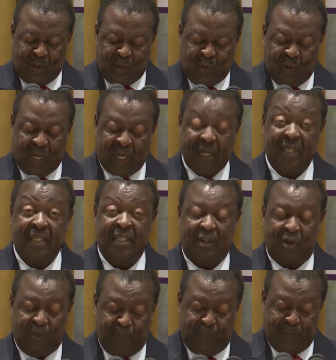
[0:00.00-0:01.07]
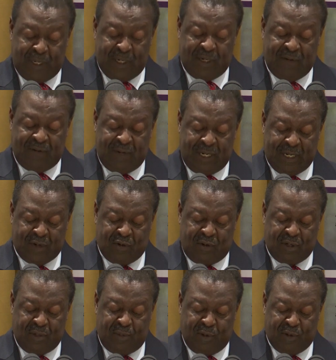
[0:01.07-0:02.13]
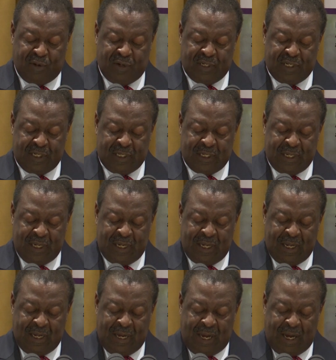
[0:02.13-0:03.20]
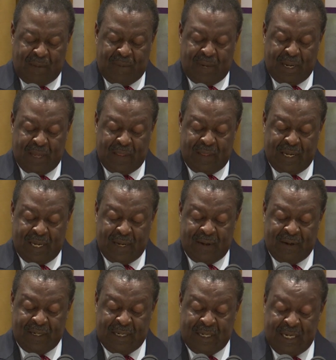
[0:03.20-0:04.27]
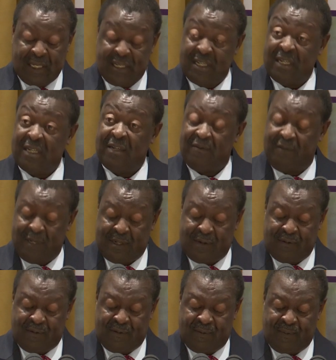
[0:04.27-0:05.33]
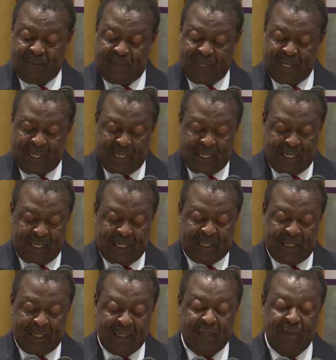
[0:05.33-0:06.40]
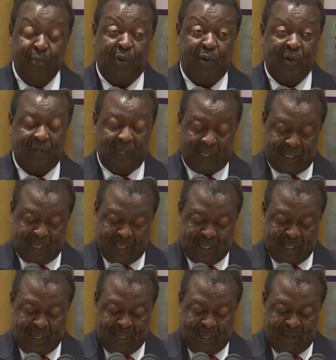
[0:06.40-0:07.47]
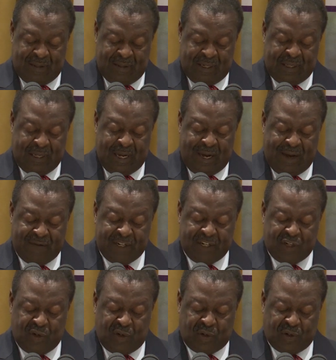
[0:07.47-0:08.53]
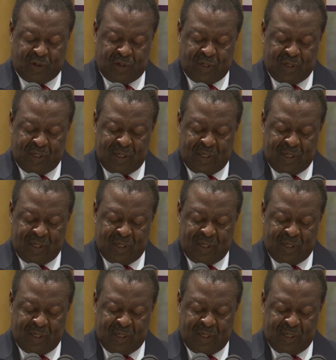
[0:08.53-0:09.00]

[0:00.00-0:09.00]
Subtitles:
Whereas the competitive electoral democracies are by their nature divisive, it is important that the aftershocks